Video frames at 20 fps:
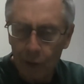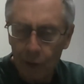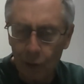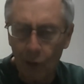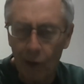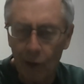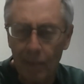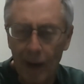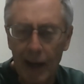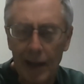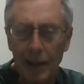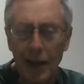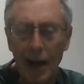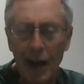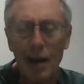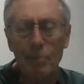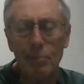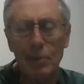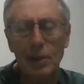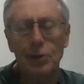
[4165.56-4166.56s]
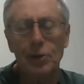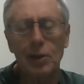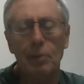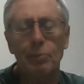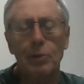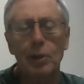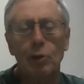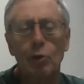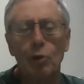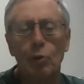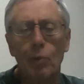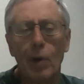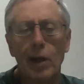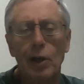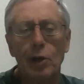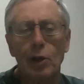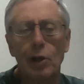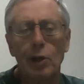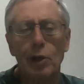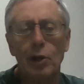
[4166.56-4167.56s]
So it might not be something you'd want
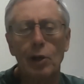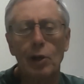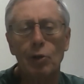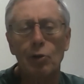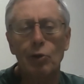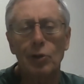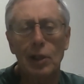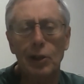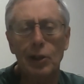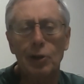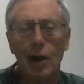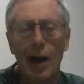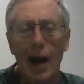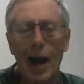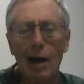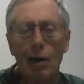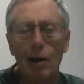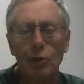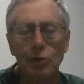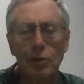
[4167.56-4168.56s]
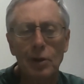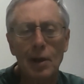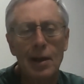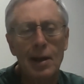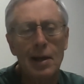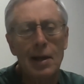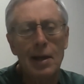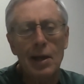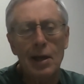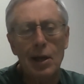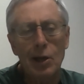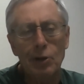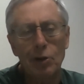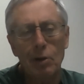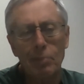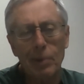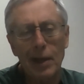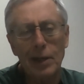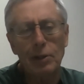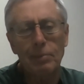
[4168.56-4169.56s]
to use in your house. In your
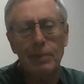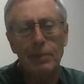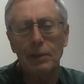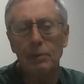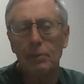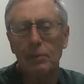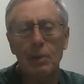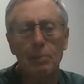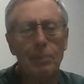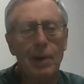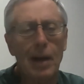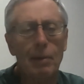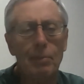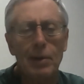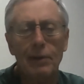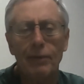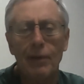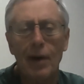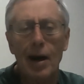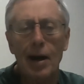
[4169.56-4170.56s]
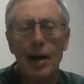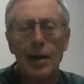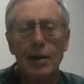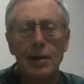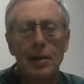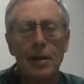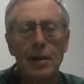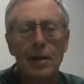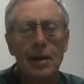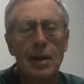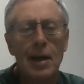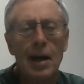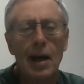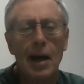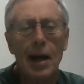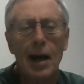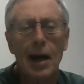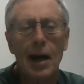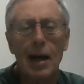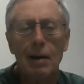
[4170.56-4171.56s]
basement, it'd probably be fine.
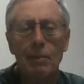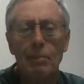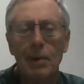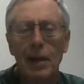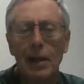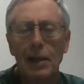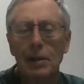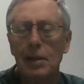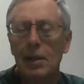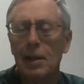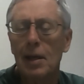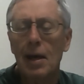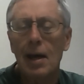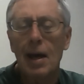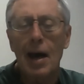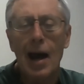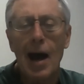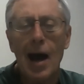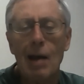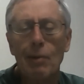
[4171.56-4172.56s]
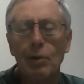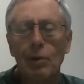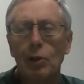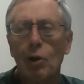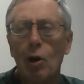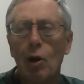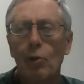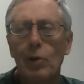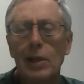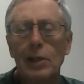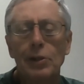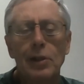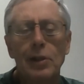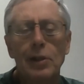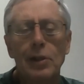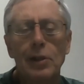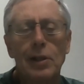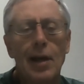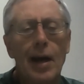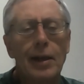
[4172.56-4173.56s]
Uh, but I would go
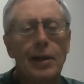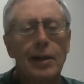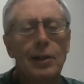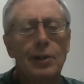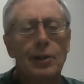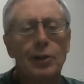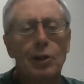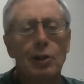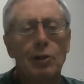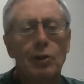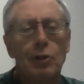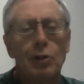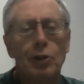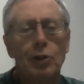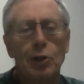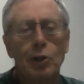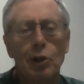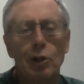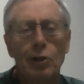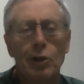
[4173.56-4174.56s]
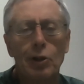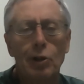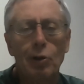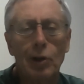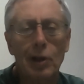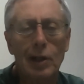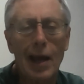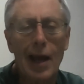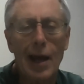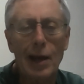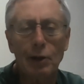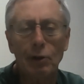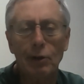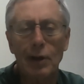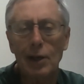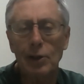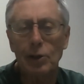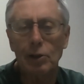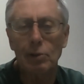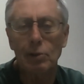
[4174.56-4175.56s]
easy on it until you're sure that you can handle
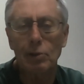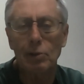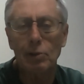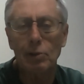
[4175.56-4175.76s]
that